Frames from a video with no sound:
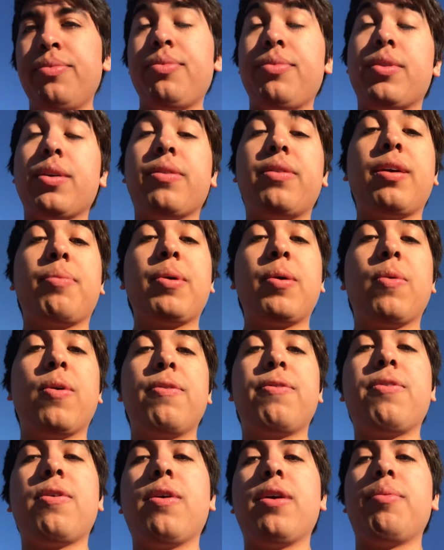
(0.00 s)
Don't take my
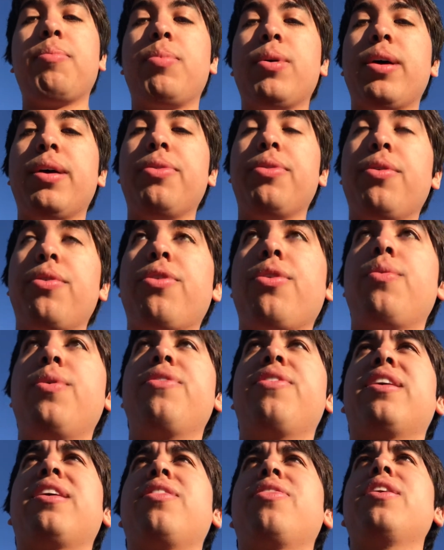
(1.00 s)
word for it, but those are the
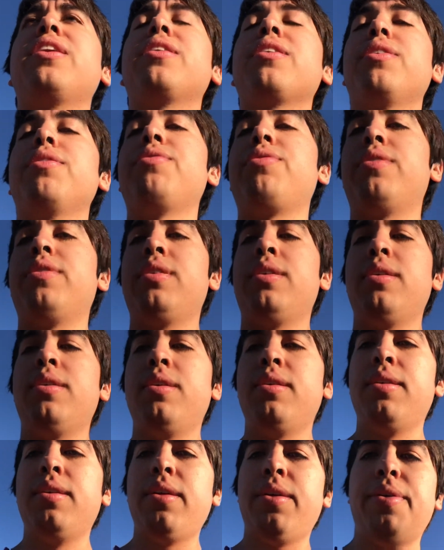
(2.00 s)
ones I can think of.
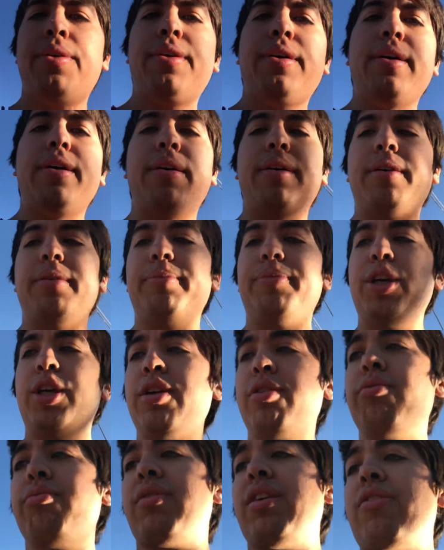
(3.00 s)
You
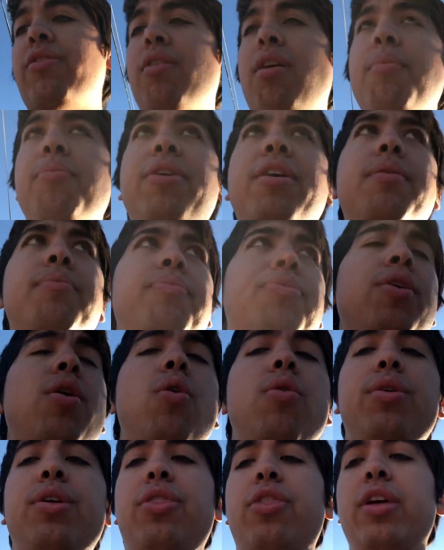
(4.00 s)
can disarm them. The
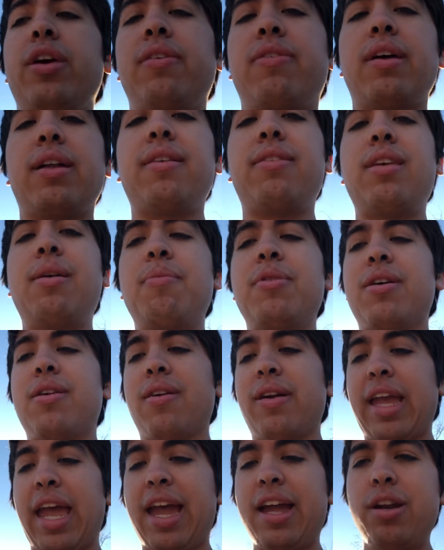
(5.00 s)
only things that a demon
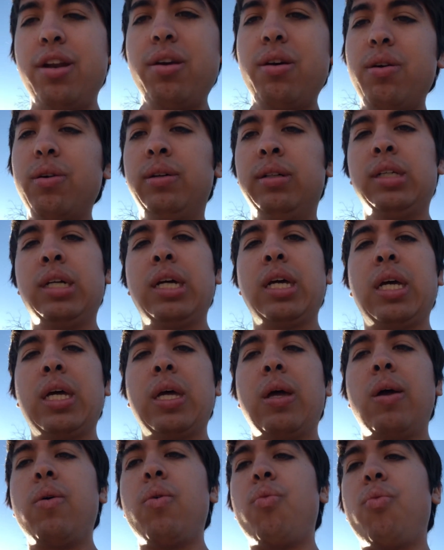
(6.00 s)
hunter can do
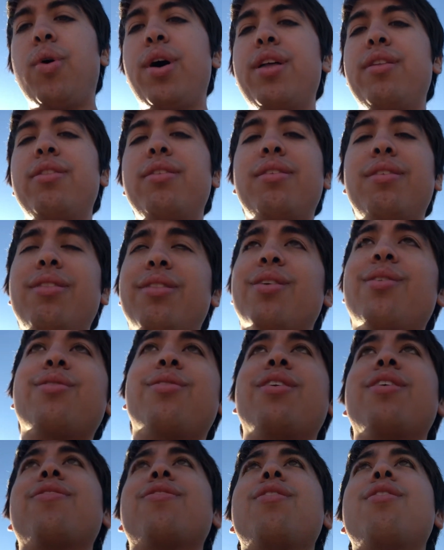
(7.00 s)
when they're
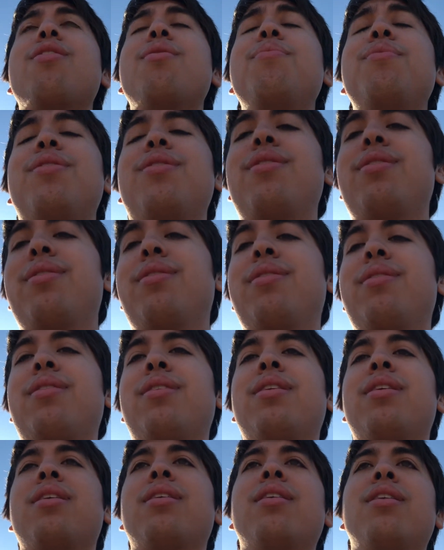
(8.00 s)
disarmed
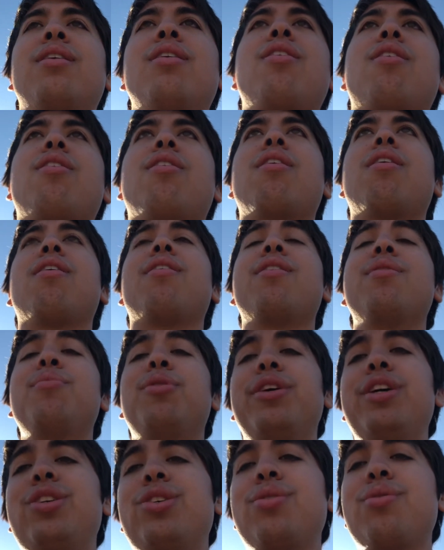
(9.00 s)
are
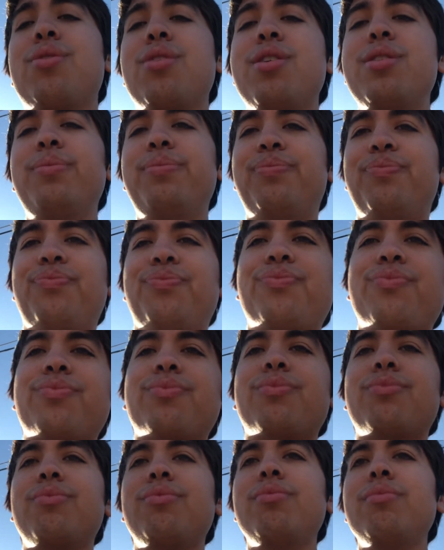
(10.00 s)
Immolation Aura,
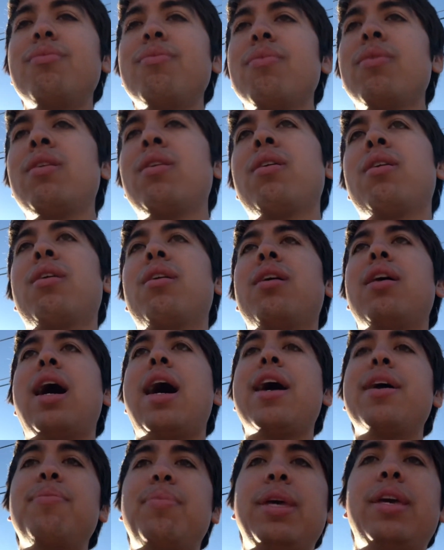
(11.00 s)

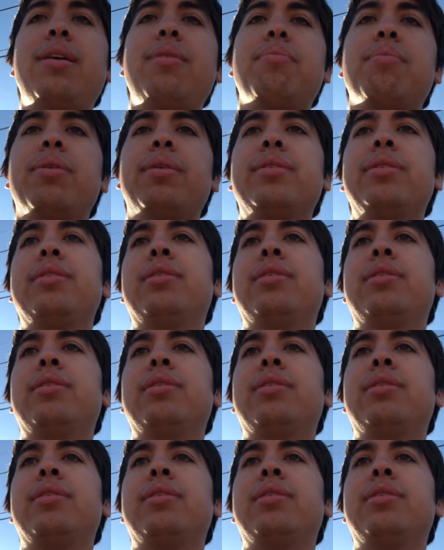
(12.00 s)
Eye Beam,